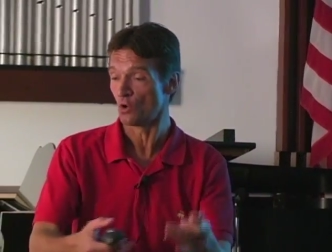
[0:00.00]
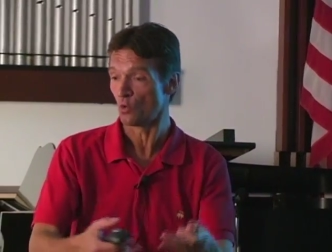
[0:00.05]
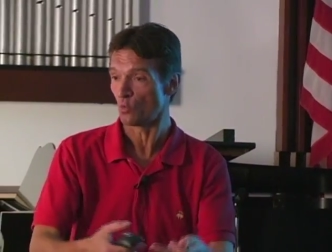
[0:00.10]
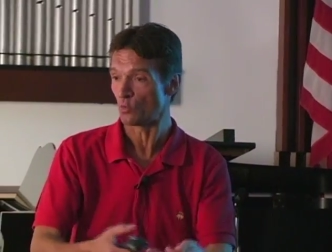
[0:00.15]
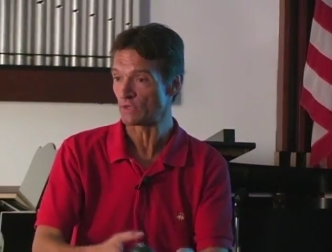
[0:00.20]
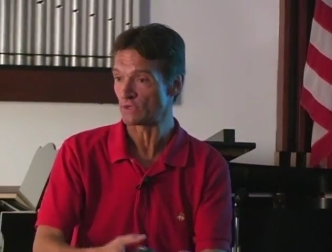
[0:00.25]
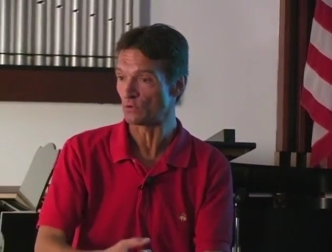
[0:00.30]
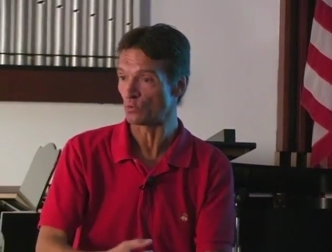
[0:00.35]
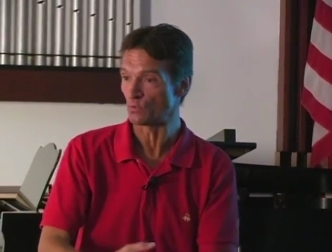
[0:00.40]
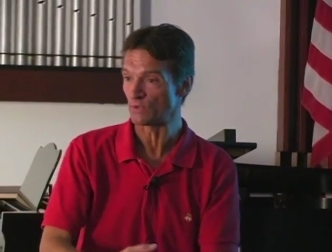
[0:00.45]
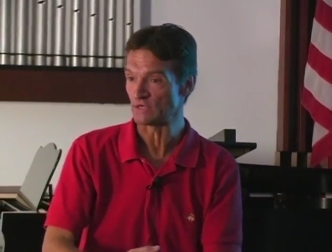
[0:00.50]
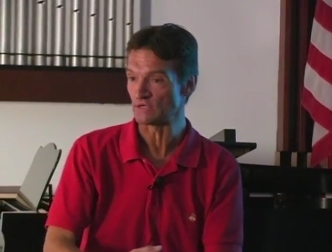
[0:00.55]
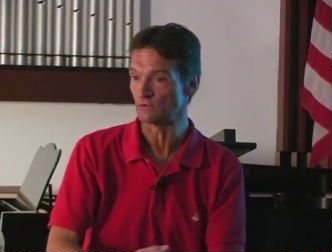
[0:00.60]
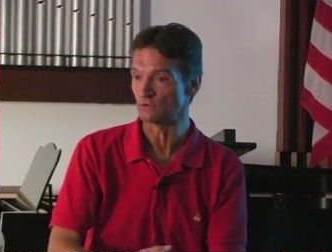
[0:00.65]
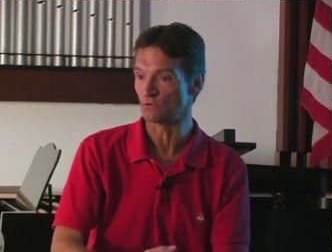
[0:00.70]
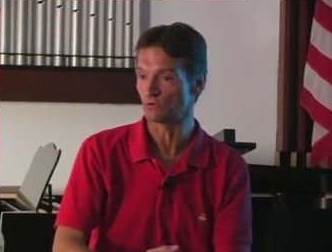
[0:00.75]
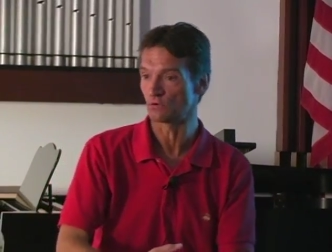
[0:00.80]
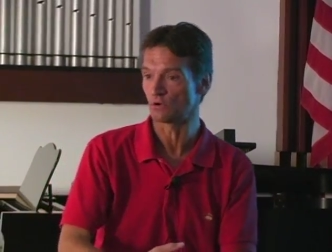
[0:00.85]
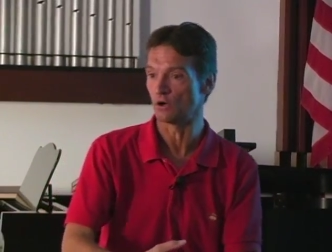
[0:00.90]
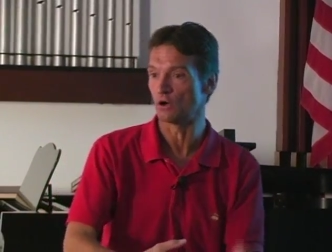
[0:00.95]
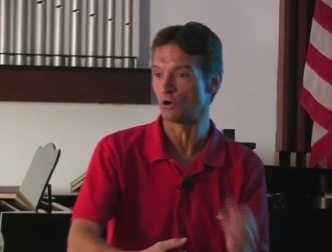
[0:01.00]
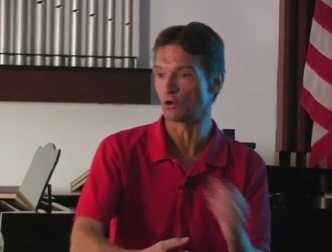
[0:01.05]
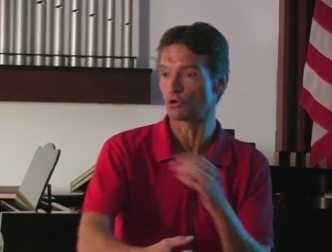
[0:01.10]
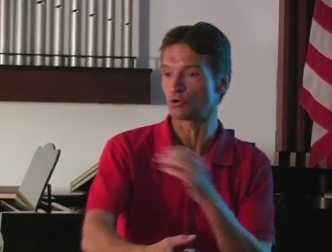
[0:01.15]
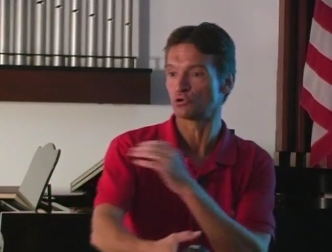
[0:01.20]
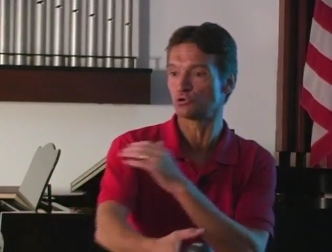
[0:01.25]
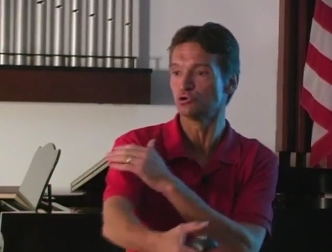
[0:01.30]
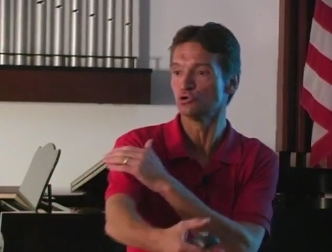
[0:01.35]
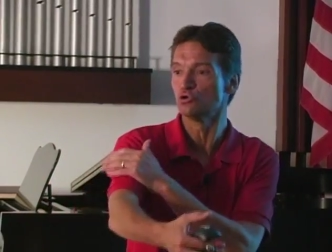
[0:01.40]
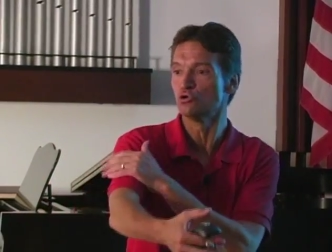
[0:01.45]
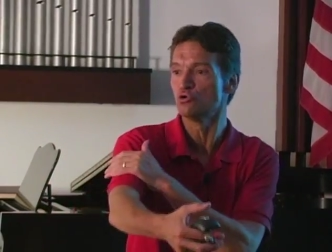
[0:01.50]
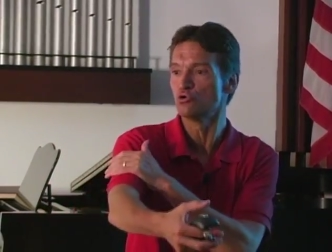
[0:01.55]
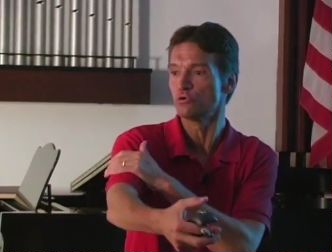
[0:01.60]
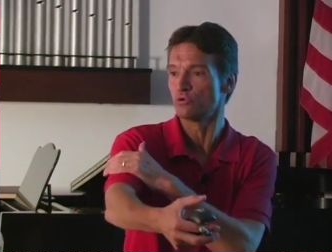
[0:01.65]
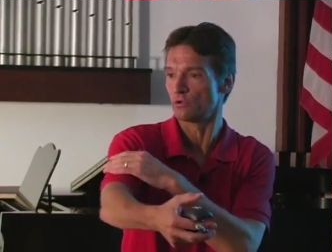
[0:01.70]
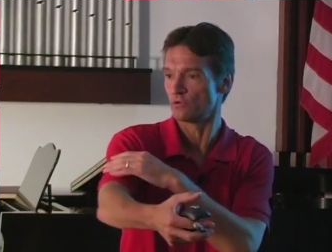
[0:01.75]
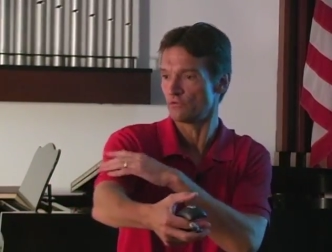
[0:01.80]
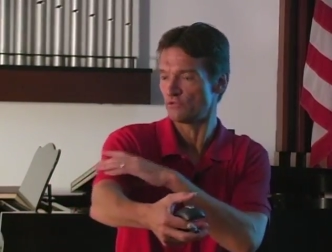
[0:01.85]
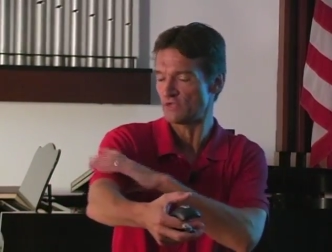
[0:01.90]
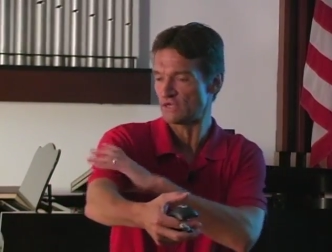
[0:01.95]
we occlude
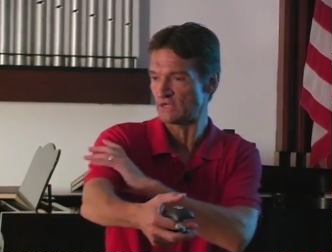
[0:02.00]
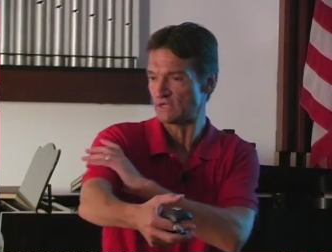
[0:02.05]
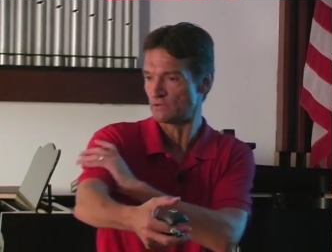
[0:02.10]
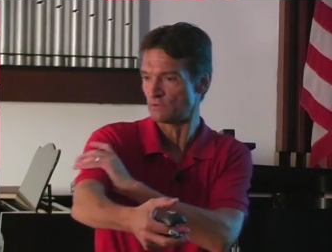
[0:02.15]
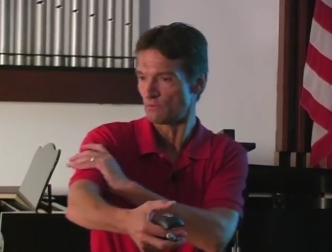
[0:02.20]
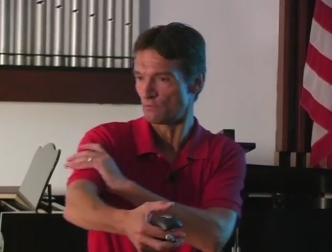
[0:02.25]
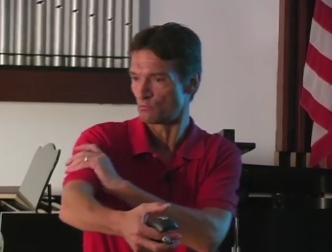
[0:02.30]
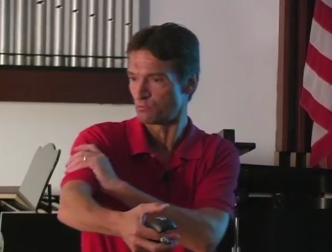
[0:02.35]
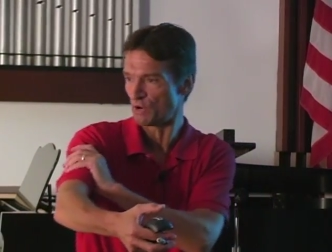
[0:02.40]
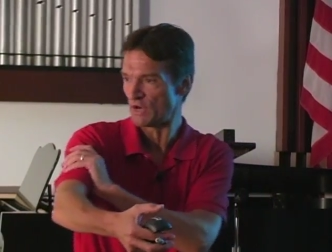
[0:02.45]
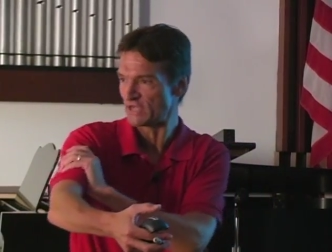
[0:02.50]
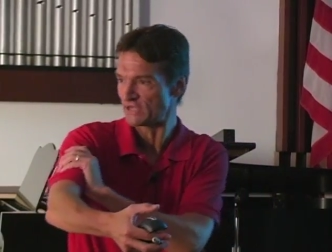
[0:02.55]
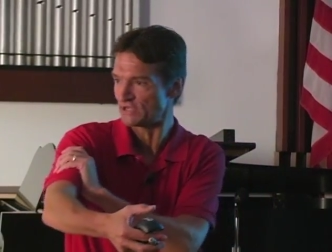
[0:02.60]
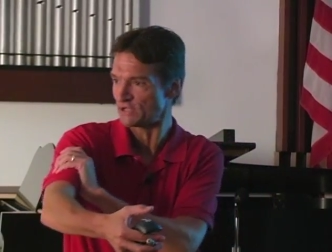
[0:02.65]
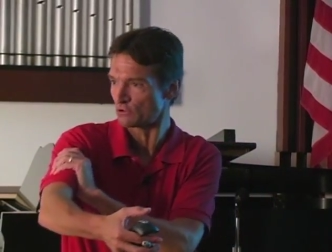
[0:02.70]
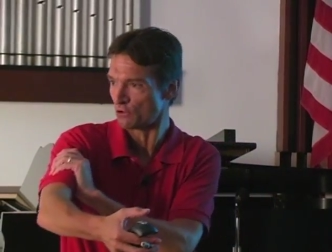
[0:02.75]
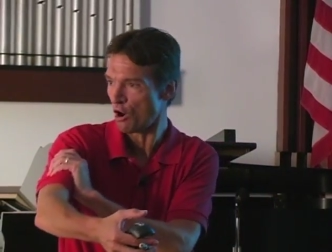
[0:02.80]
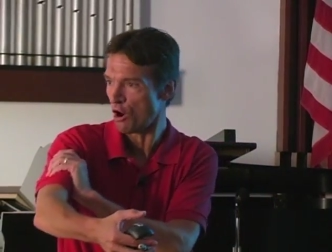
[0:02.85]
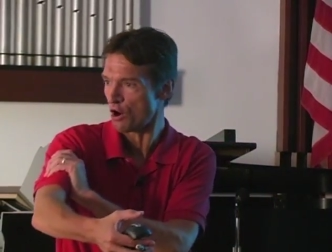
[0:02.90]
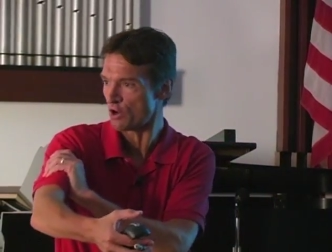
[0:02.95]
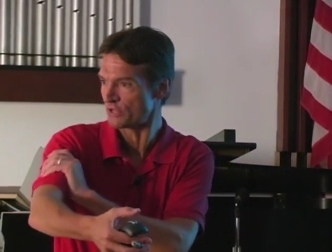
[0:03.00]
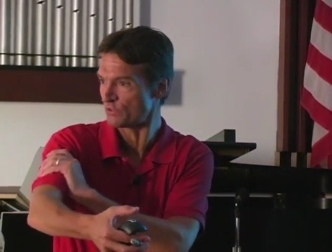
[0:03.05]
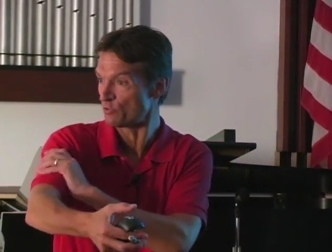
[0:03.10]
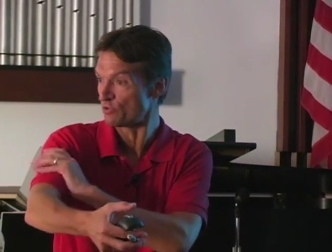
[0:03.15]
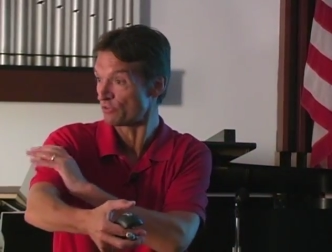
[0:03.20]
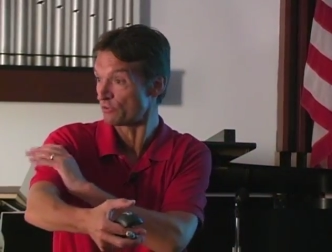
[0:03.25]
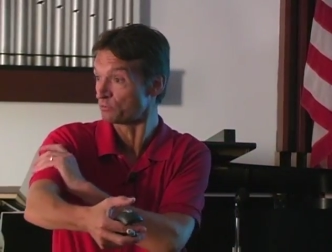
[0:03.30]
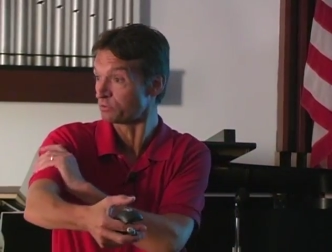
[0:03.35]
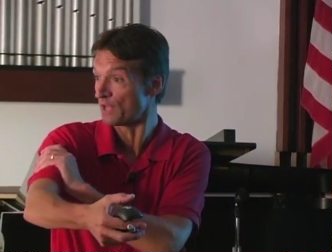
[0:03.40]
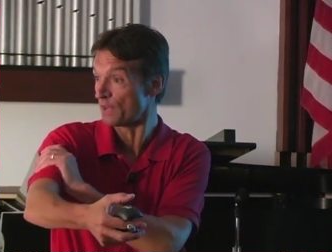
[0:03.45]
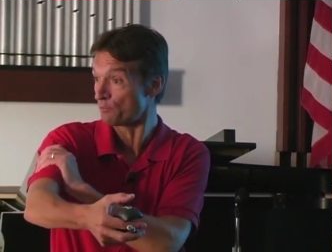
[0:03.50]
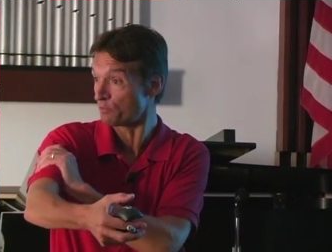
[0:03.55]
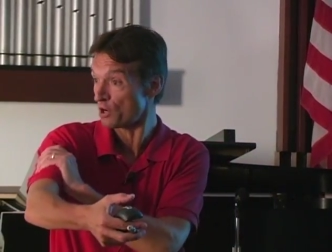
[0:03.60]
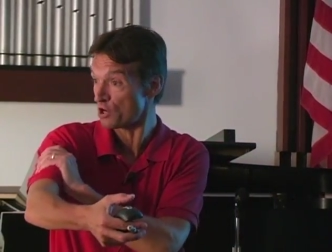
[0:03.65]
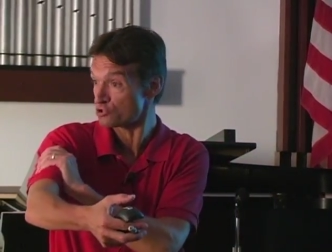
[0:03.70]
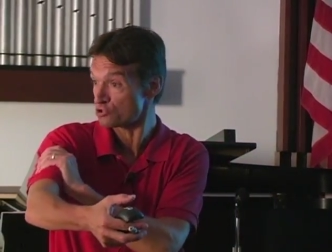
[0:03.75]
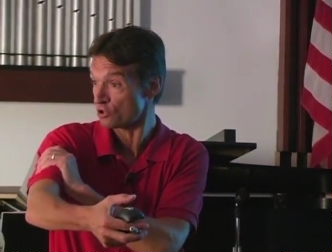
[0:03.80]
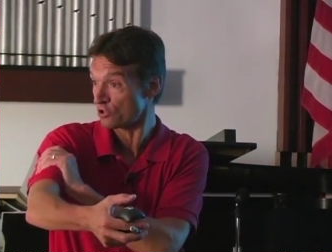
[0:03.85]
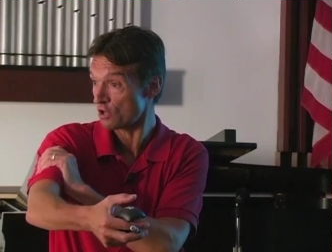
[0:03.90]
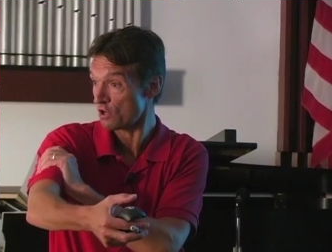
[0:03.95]
the brachial artery with a blood
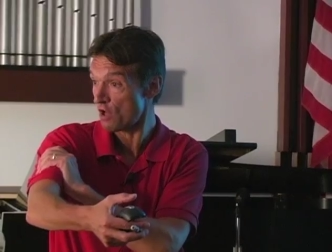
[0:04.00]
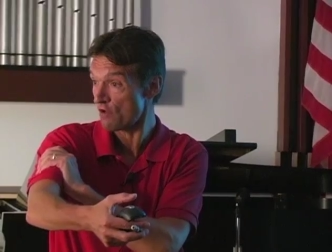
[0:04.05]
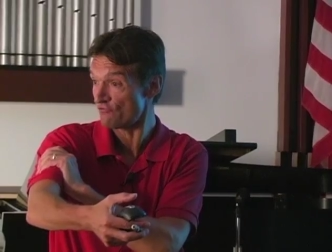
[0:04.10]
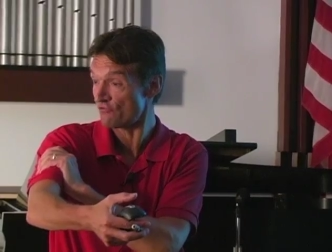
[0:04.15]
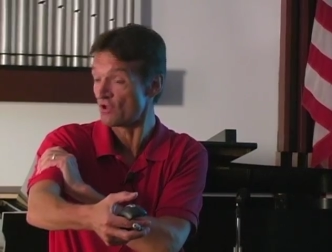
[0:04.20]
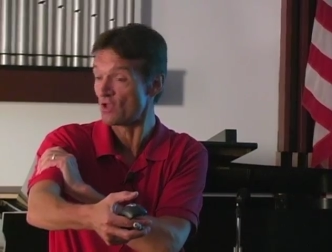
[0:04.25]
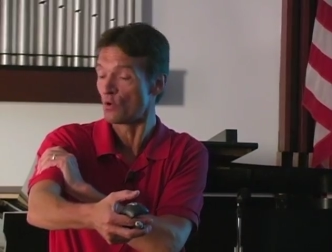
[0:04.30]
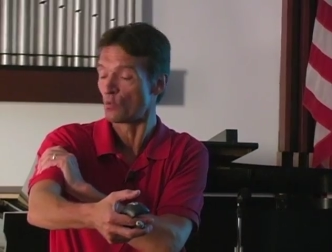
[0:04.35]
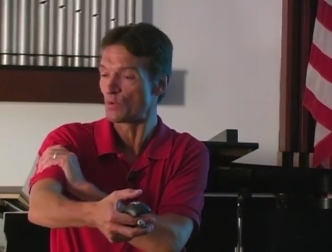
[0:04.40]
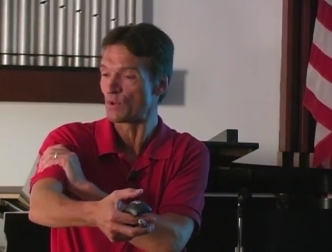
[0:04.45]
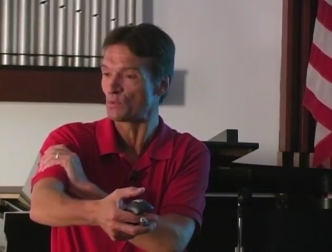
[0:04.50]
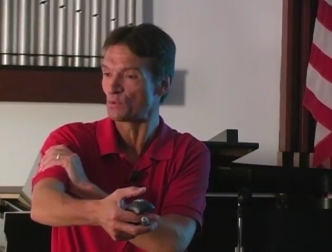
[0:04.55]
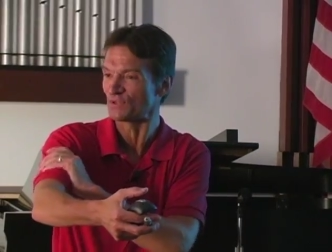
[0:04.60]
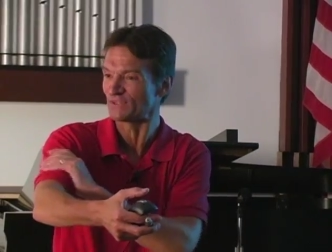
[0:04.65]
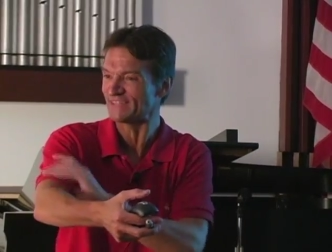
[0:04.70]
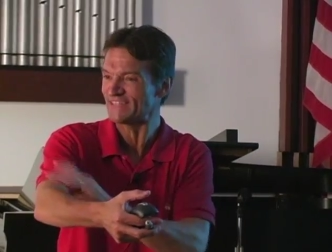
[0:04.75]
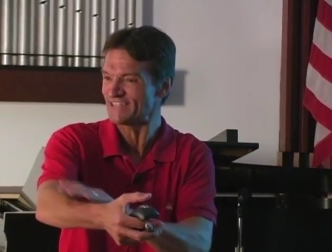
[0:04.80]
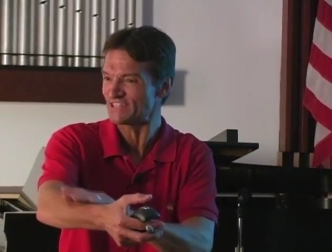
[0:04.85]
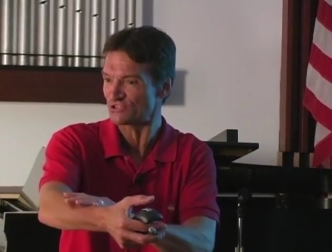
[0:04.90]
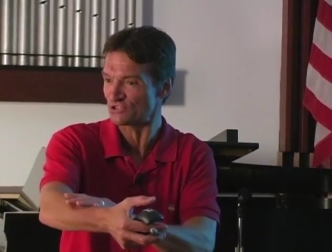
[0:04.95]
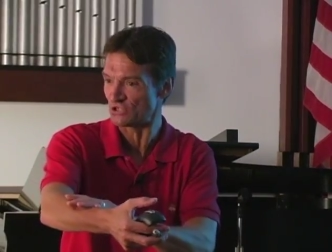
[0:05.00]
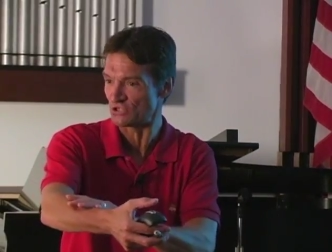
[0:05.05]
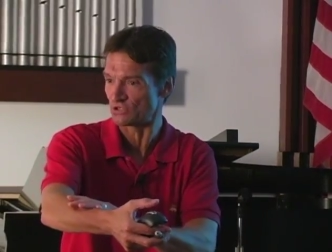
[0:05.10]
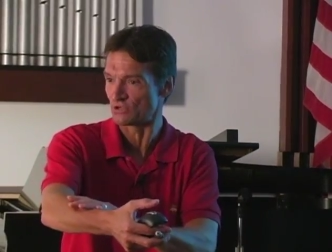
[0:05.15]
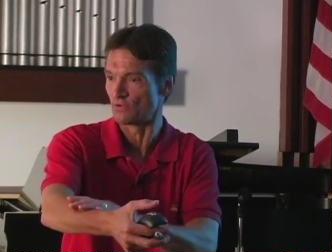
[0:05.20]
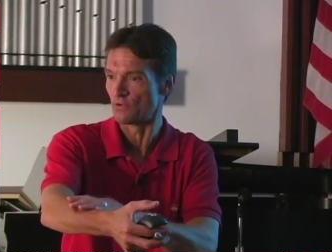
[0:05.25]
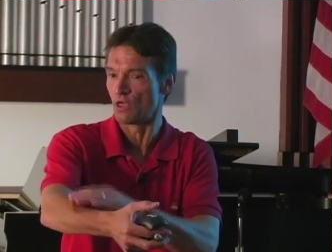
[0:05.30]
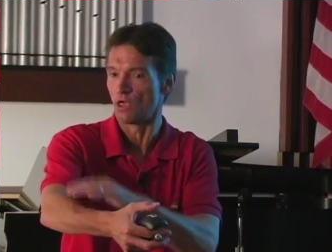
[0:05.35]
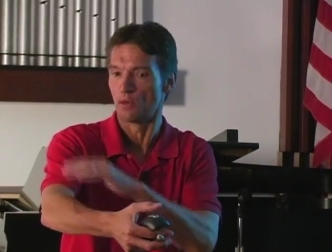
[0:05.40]
pressure cuff, we release it.